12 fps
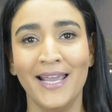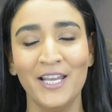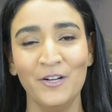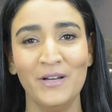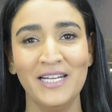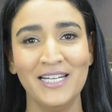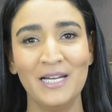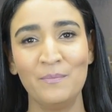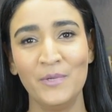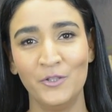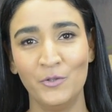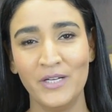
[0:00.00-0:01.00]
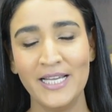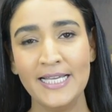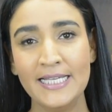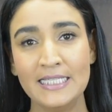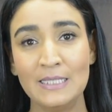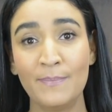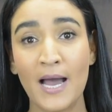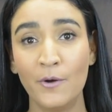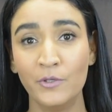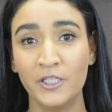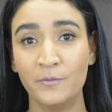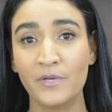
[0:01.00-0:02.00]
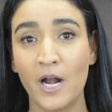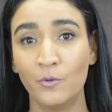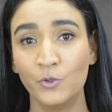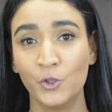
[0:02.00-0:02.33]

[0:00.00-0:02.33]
Ingredient number 3 is powdered brown